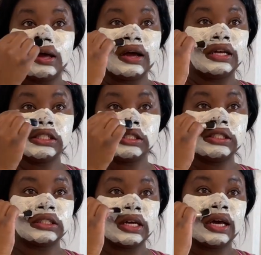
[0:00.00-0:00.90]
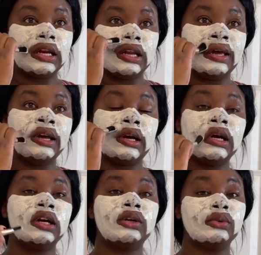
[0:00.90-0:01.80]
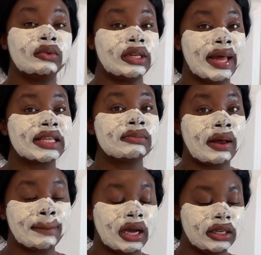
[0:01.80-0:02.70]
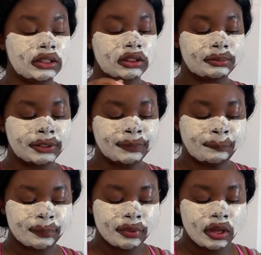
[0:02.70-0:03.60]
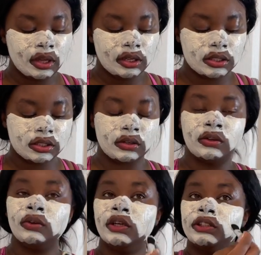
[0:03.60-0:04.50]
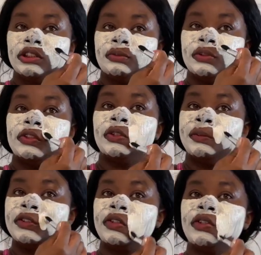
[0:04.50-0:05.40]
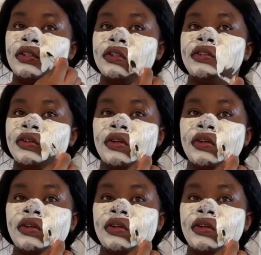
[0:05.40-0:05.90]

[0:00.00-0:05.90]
I just need to kind of like relax my mind a little bit. So it's just been so much going on.